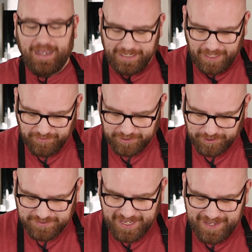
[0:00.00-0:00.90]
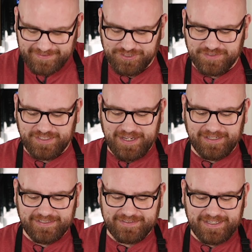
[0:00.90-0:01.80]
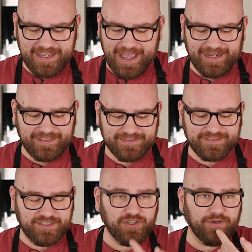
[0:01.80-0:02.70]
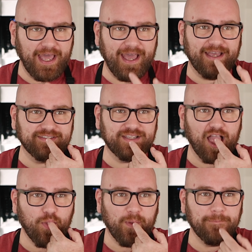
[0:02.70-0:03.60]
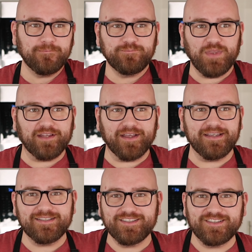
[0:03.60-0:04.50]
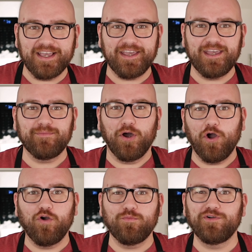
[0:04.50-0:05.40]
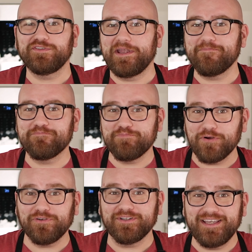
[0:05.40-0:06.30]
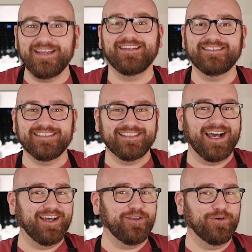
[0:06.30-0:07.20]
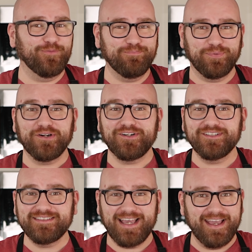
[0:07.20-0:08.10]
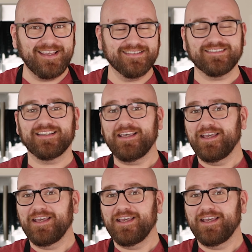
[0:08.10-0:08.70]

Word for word: I gave it a little taste just to kind of see, and it still has that like same, almost like Burger King style burger taste.